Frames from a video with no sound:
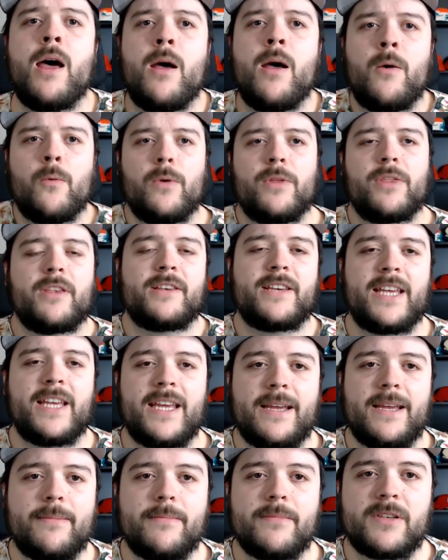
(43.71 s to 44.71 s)
with the
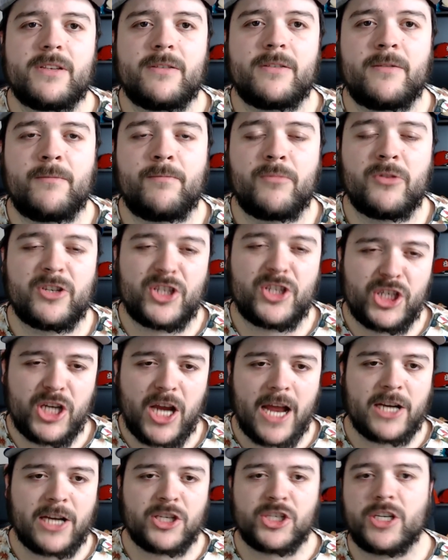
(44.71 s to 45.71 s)
team's
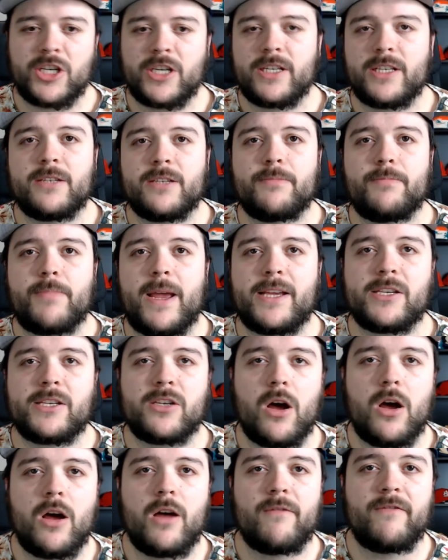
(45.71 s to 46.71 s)
projections based
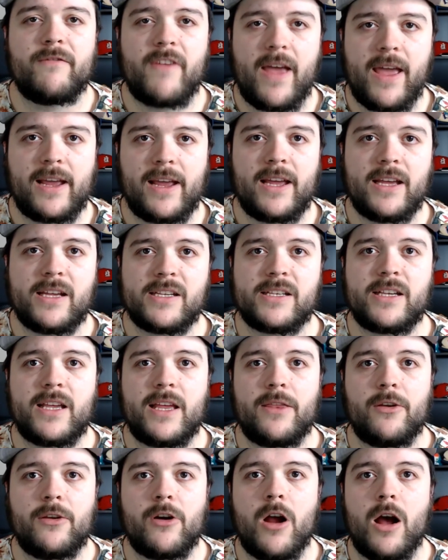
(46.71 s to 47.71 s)
on Vegas and
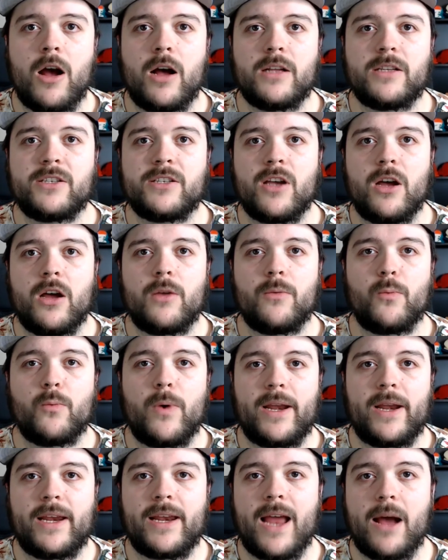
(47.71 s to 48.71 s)
their odds on
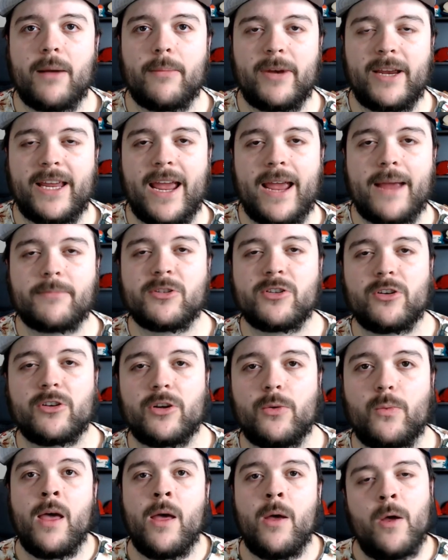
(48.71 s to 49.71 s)
winning, how many games they're going
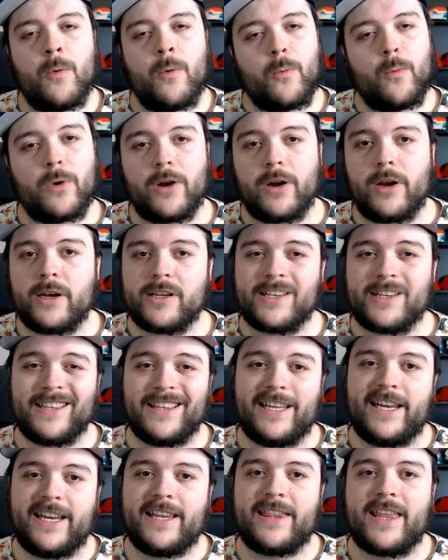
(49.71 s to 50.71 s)
to win. We're going to
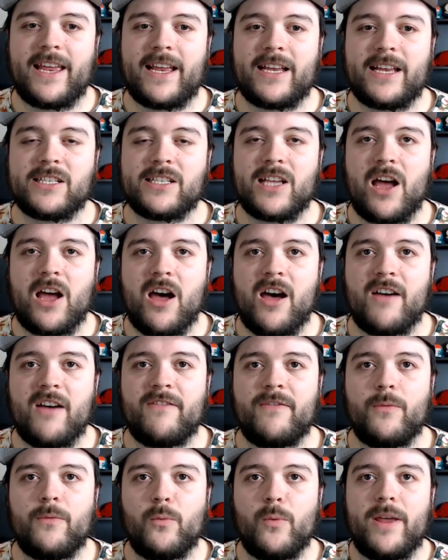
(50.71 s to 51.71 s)
lead things off
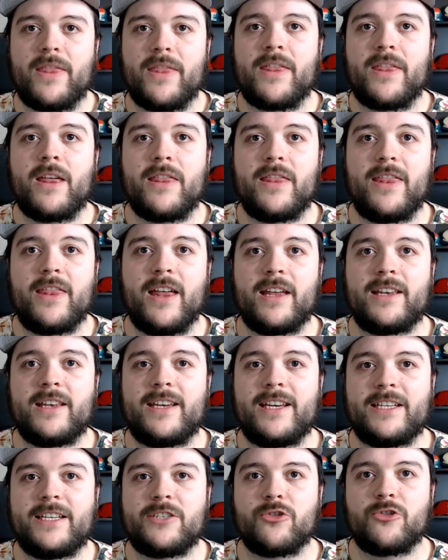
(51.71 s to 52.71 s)
with the
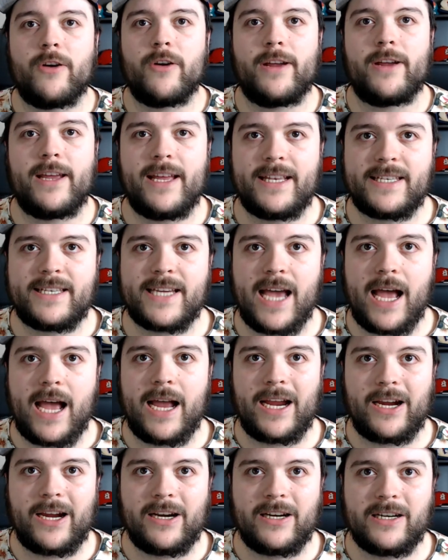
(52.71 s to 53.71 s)
Detroit
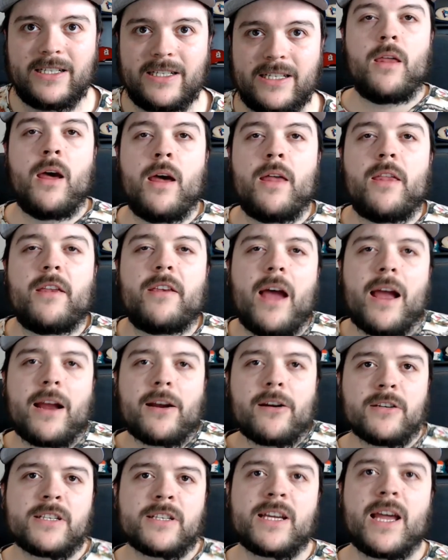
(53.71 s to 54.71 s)
Tigers. The
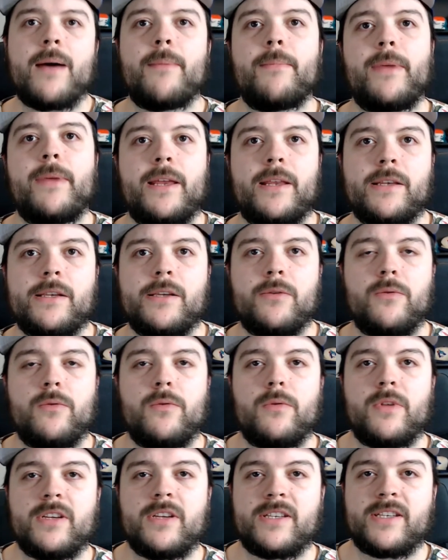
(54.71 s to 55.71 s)
Tigers come into
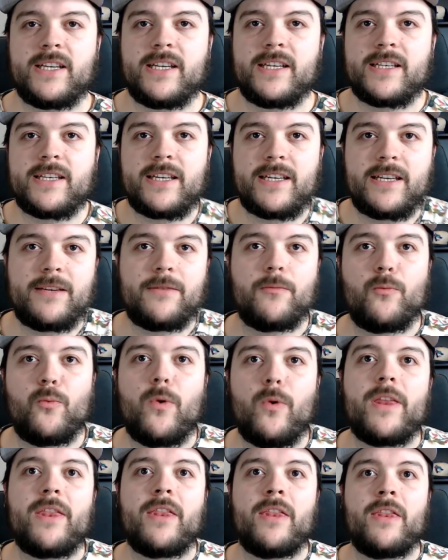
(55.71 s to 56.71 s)
the season with